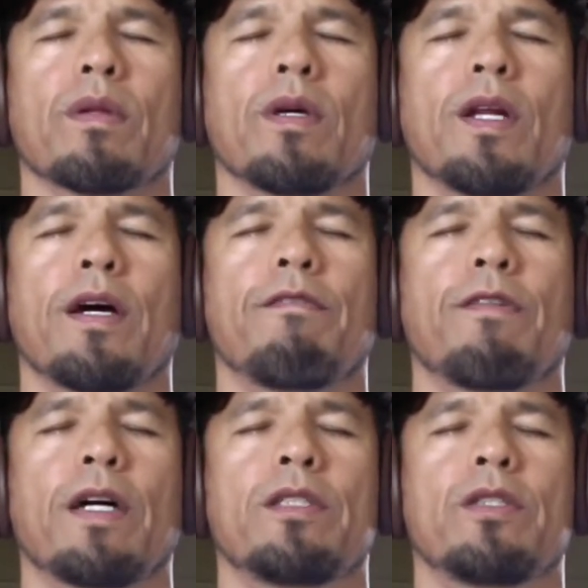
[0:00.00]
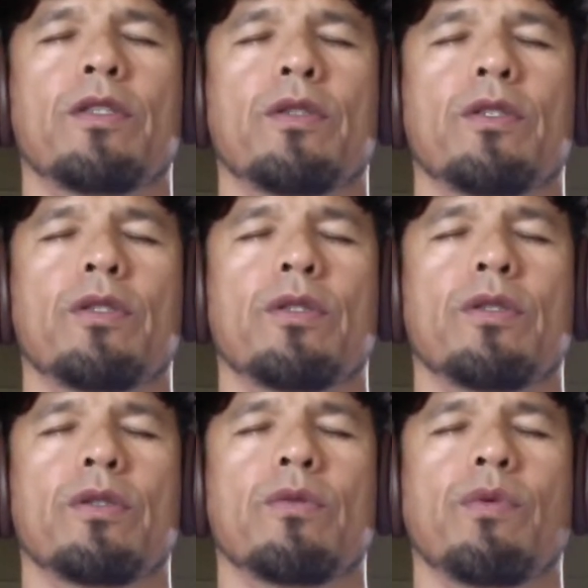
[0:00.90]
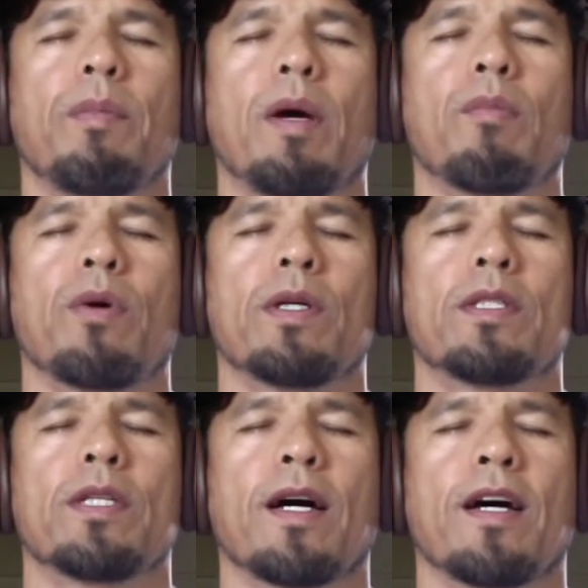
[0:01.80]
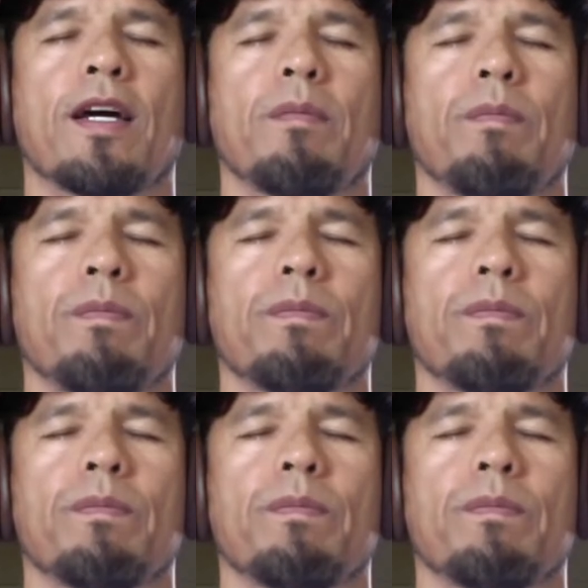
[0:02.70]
And I invite you to remember a time